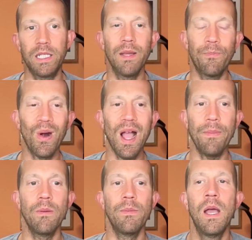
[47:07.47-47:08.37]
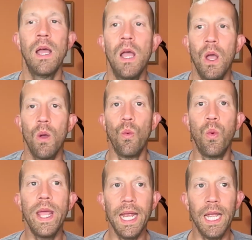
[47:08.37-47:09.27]
The problem
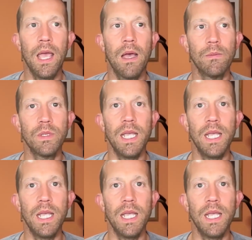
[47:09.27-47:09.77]
when it comes